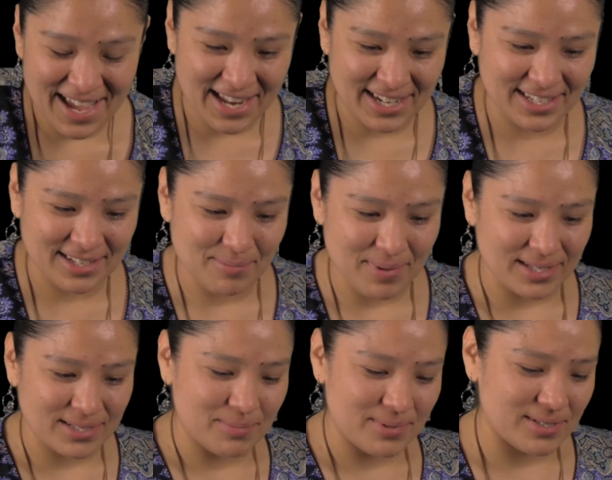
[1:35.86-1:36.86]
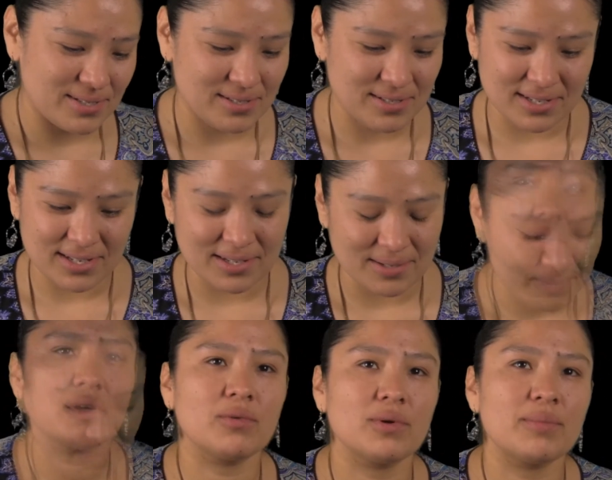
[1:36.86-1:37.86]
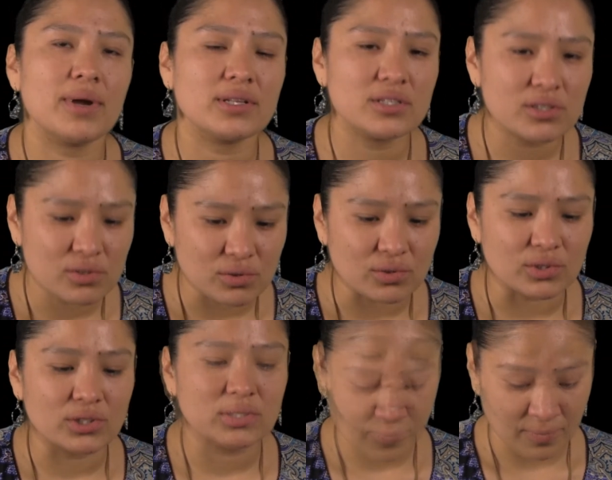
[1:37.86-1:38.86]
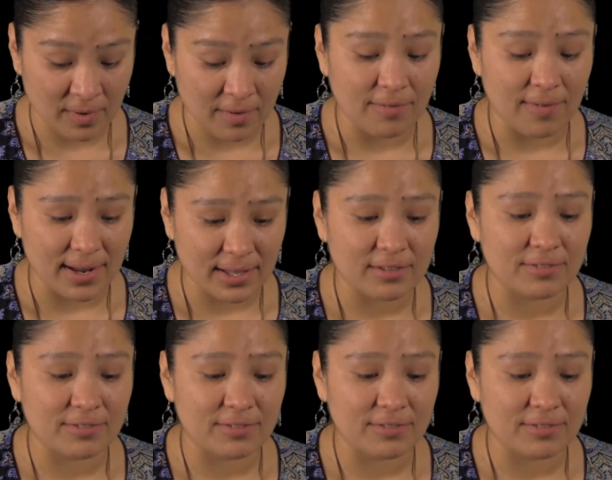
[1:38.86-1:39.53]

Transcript: Had to get back to business again. Went back to school, finally